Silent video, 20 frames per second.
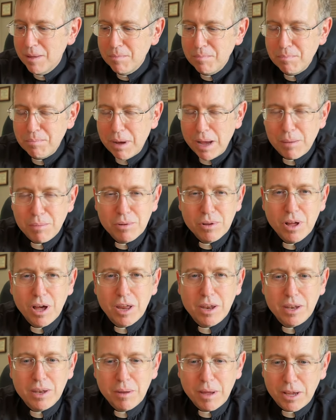Bible
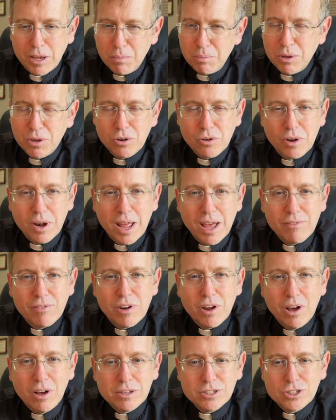on my computer, and I have it
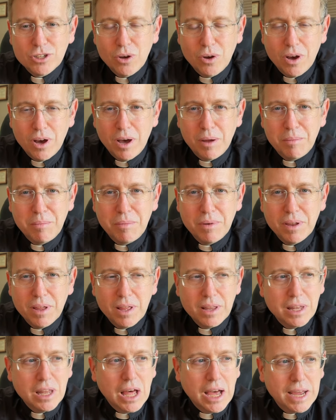also
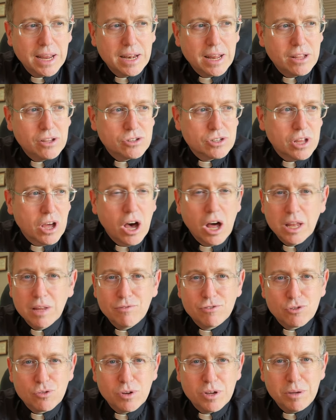online. I use the Olive
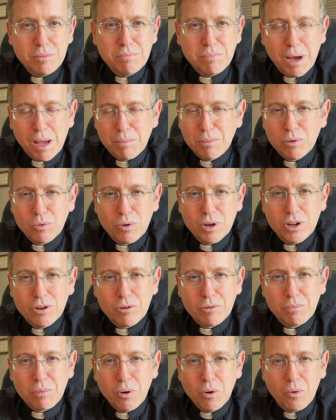Tree Bible
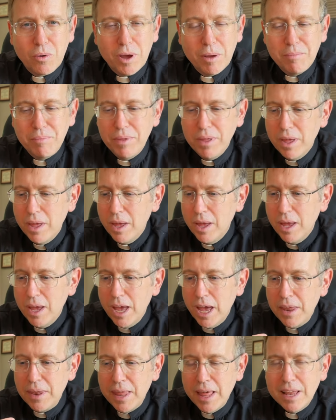Reader program.
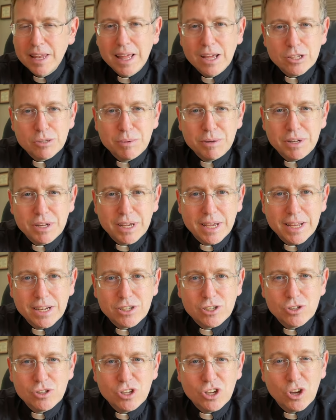And that allows me to get
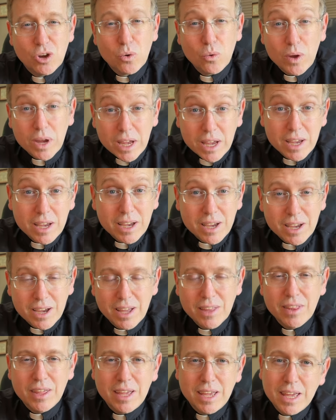to the Greek
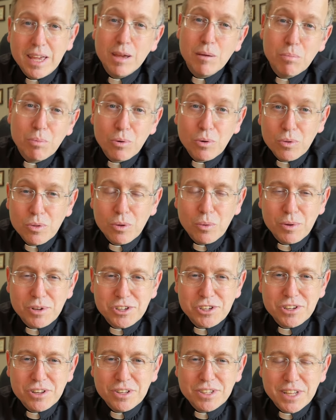and the Hebrew, the
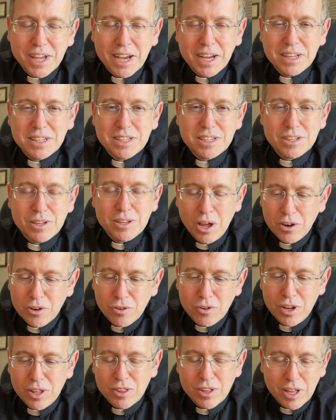original text underneath it.